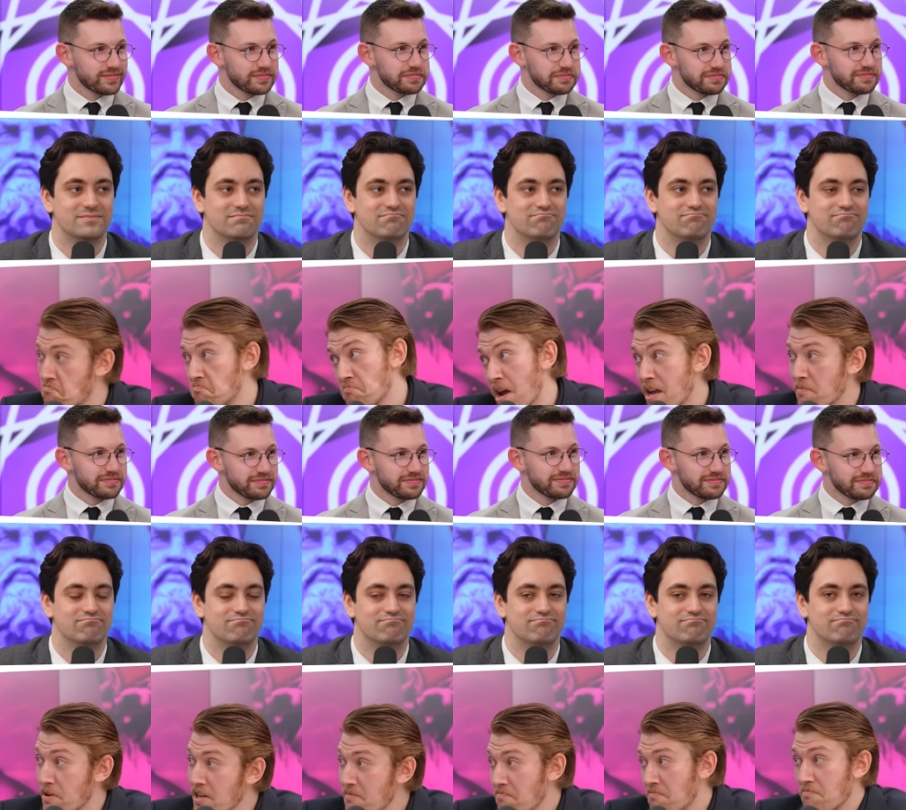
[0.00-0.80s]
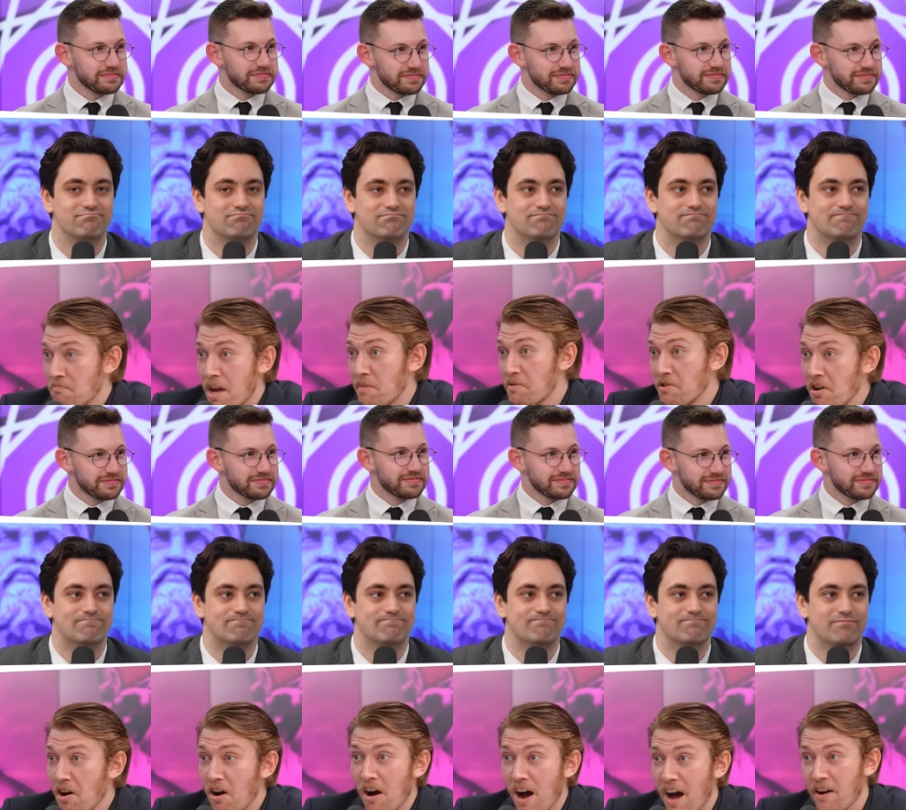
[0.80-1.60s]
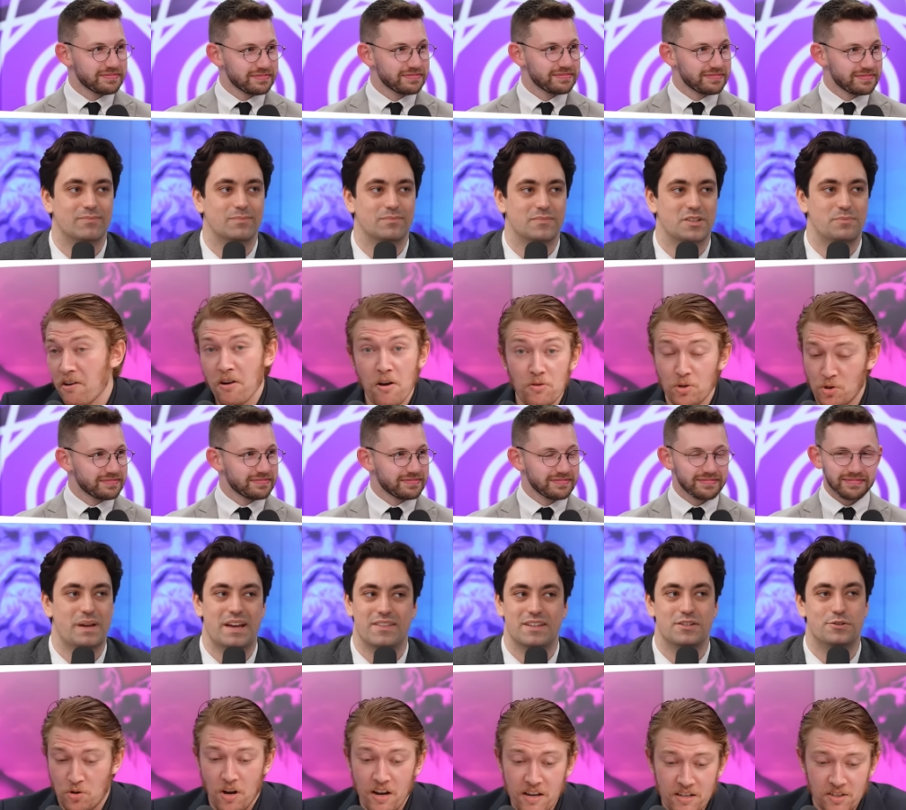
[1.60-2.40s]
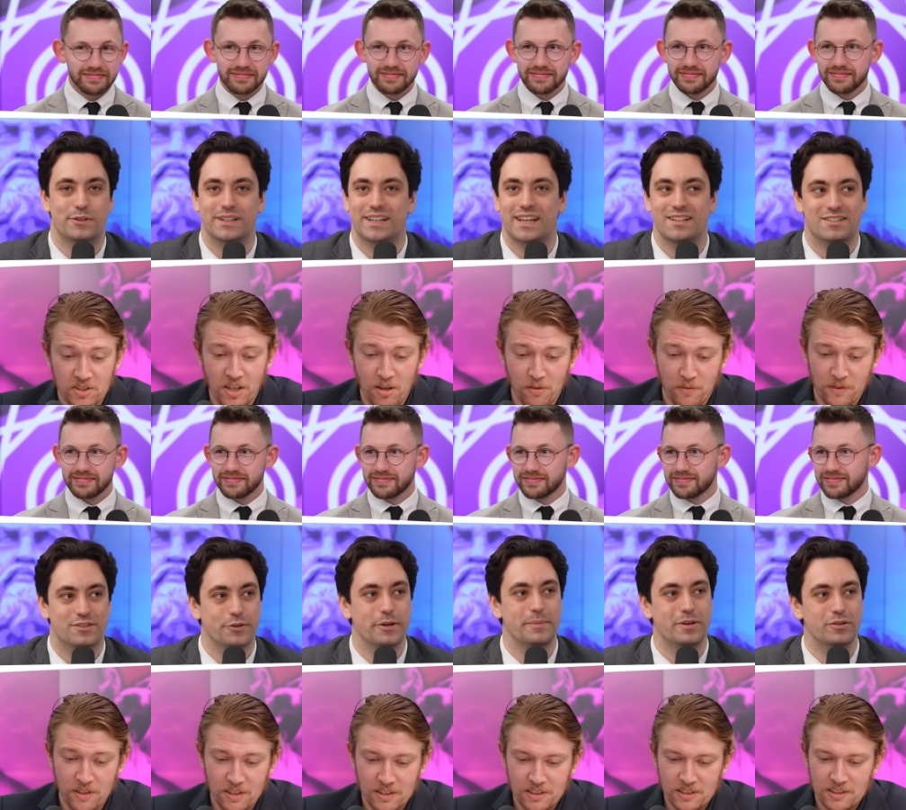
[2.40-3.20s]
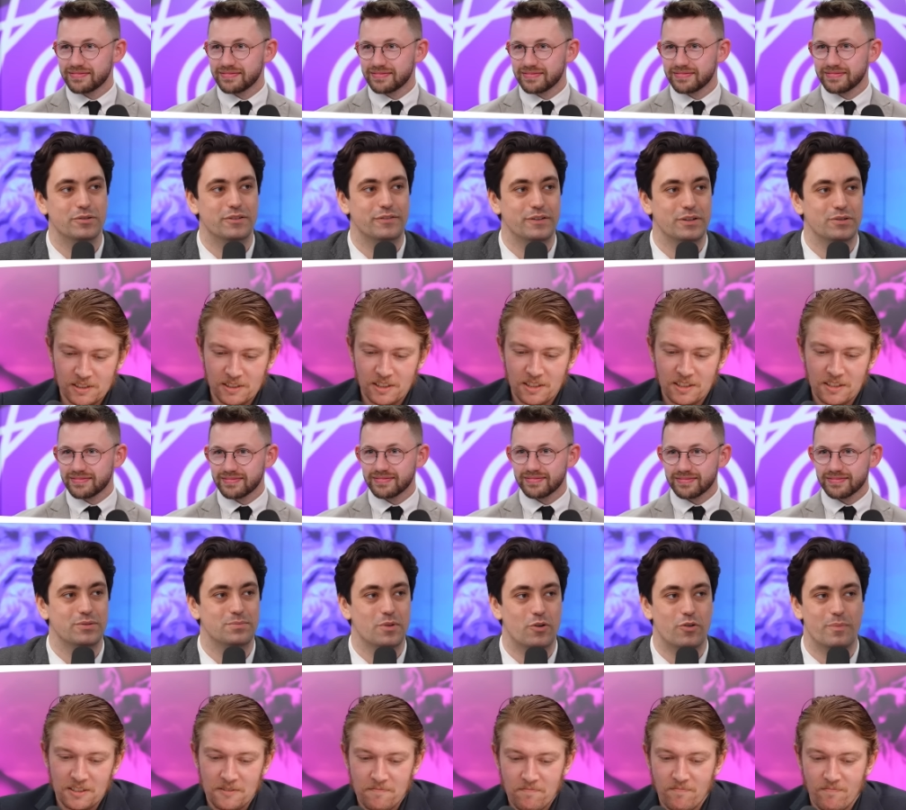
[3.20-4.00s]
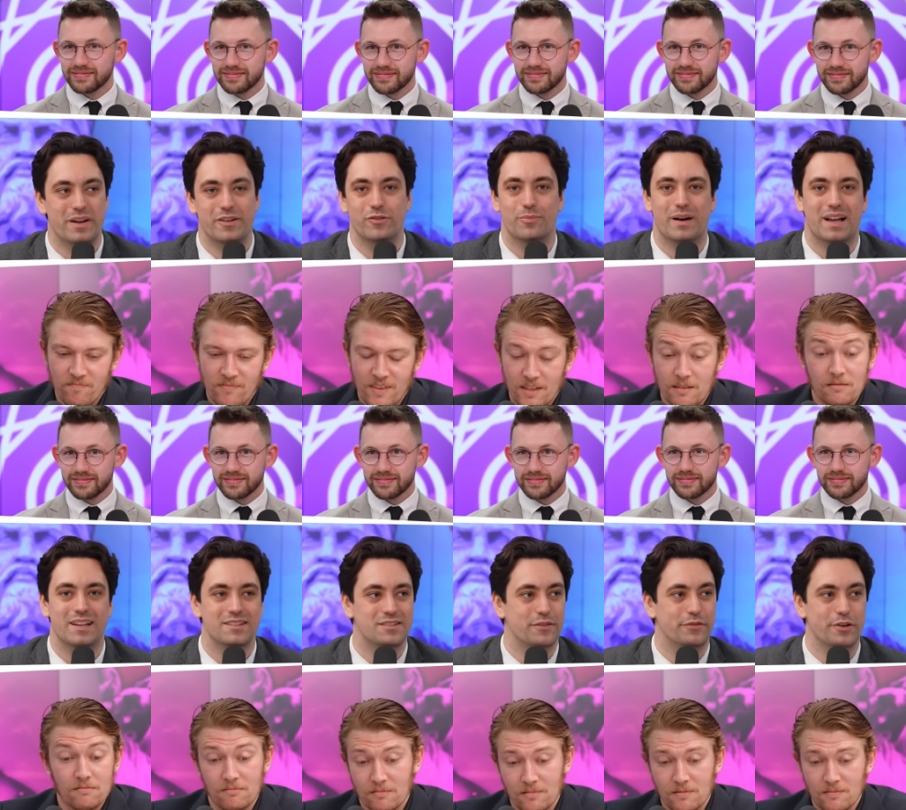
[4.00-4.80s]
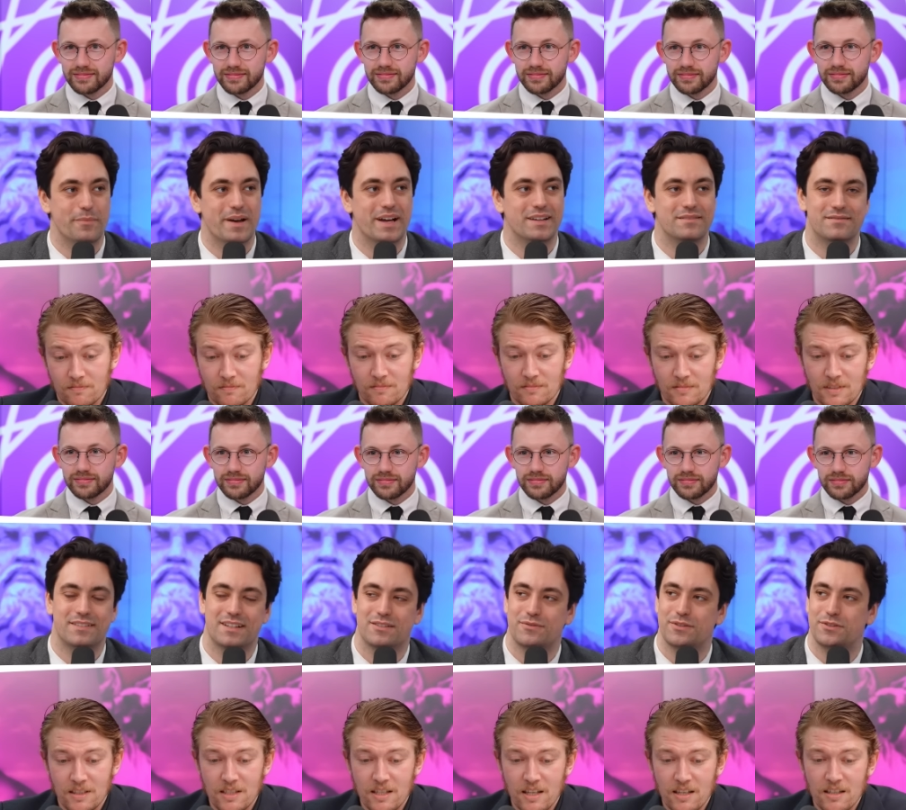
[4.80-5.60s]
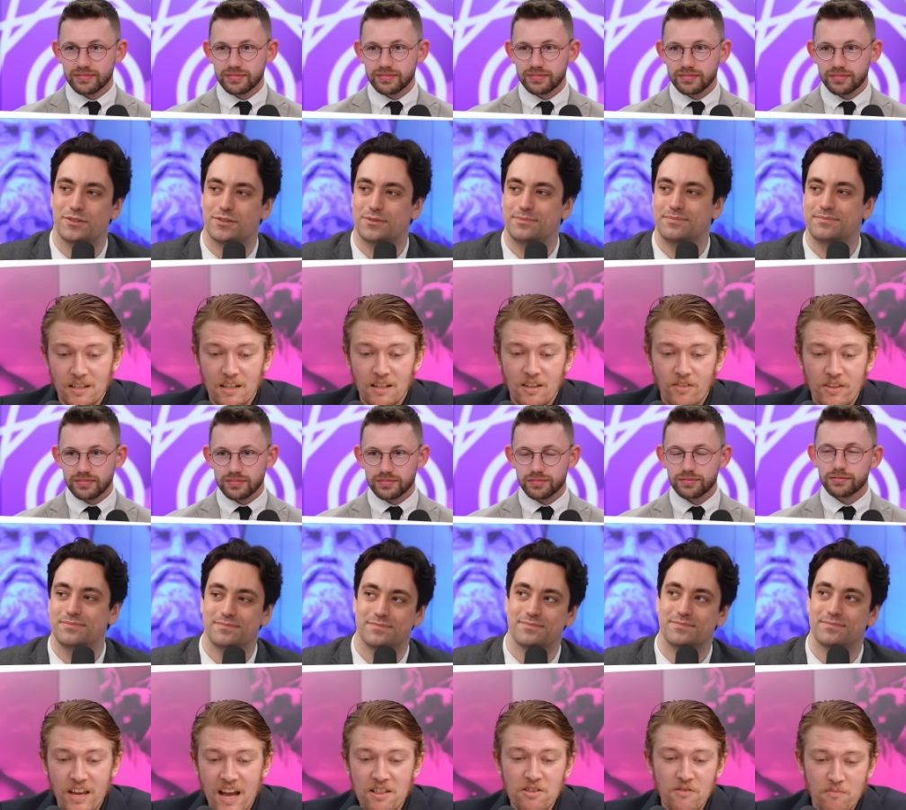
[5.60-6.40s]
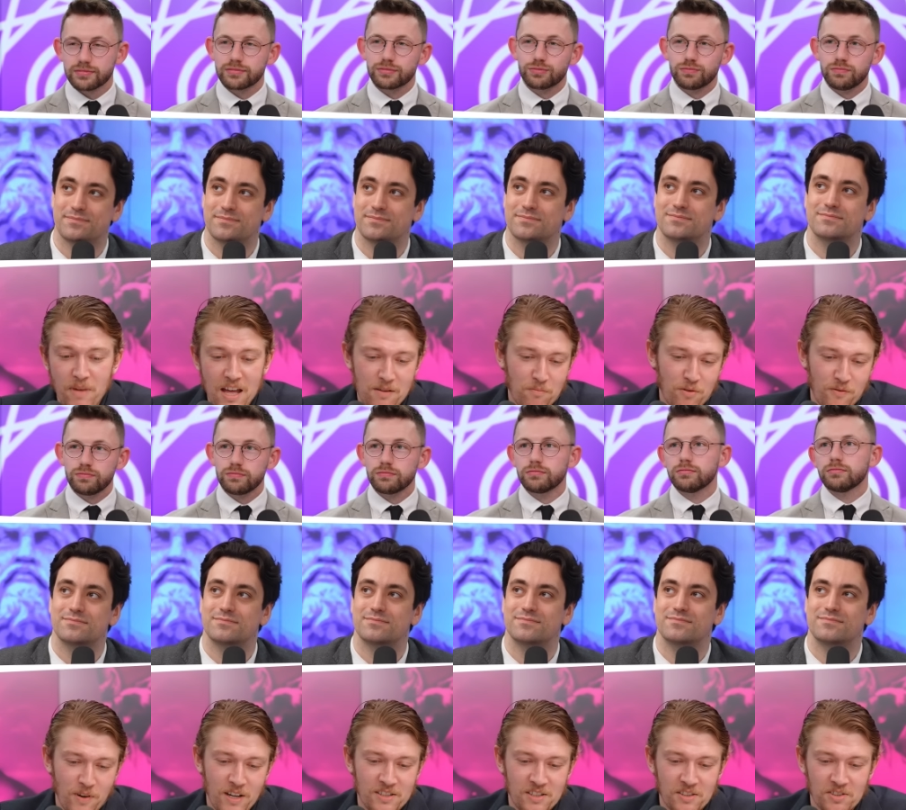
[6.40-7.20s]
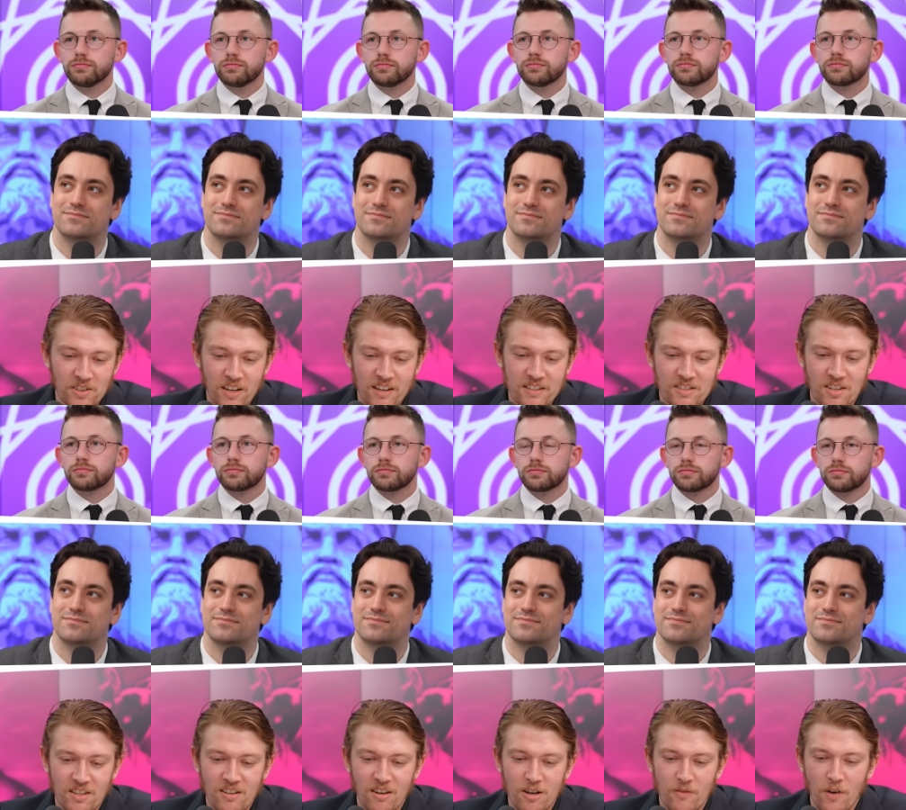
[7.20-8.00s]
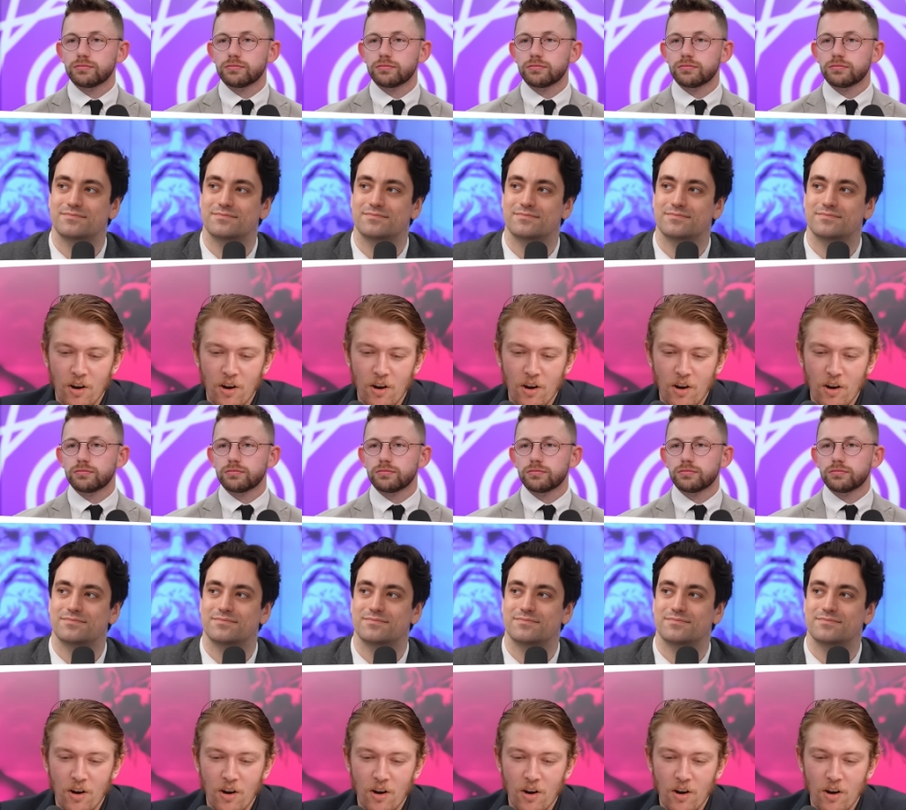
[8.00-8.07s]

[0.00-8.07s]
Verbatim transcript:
Speaker 1: Maybe, maybe not. I don't know. Try
Speaker 2: Better it than yourself. Drinking soy milk for your hormonal balance if you're a man. Yeah, that's for sure.
Speaker 1: The End of Men provides insight into the kind of